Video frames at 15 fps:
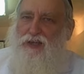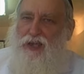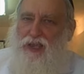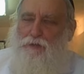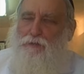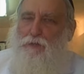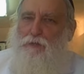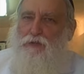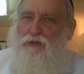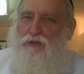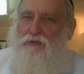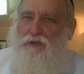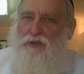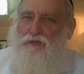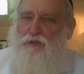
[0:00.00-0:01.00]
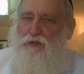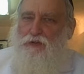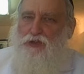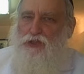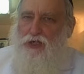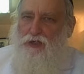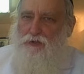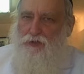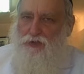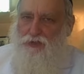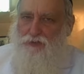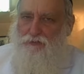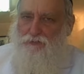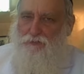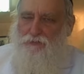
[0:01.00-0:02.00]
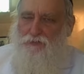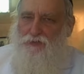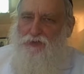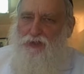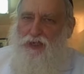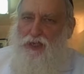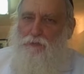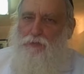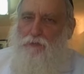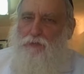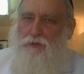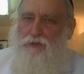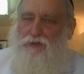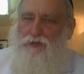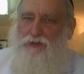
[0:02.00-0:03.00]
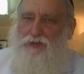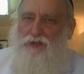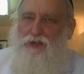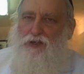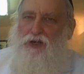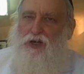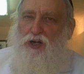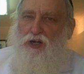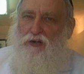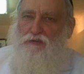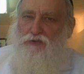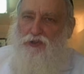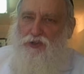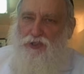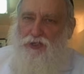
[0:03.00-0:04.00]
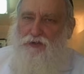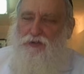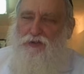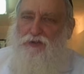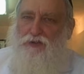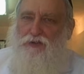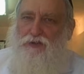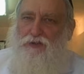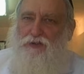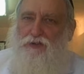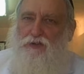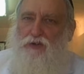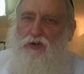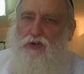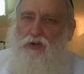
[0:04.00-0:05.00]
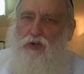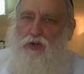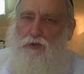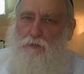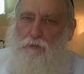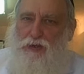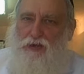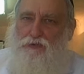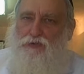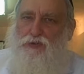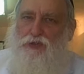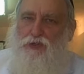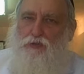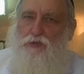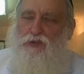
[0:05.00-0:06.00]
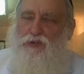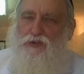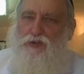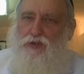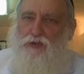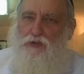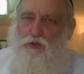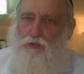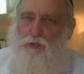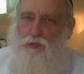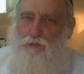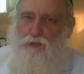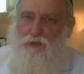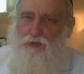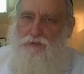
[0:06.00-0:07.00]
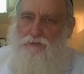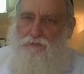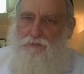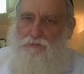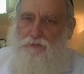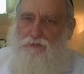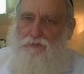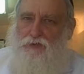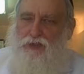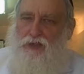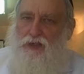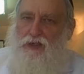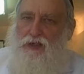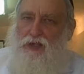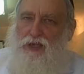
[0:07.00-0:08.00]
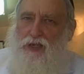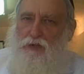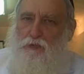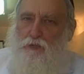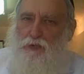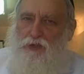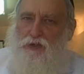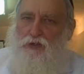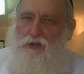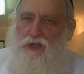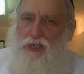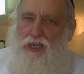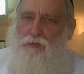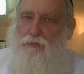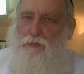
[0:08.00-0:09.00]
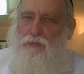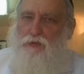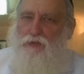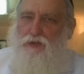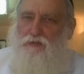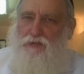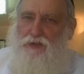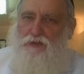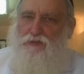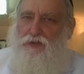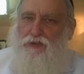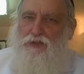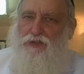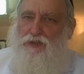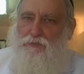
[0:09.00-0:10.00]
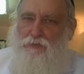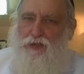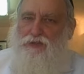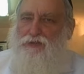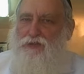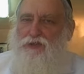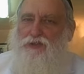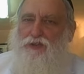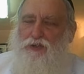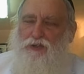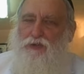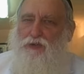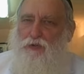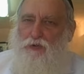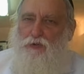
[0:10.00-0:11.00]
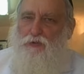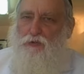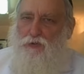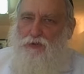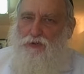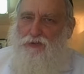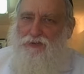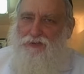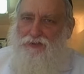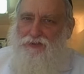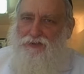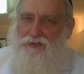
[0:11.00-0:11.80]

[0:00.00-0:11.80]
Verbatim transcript: capable of giving charity capable of sharing our bounties with another human being. And we are capable of giving this message to the whole world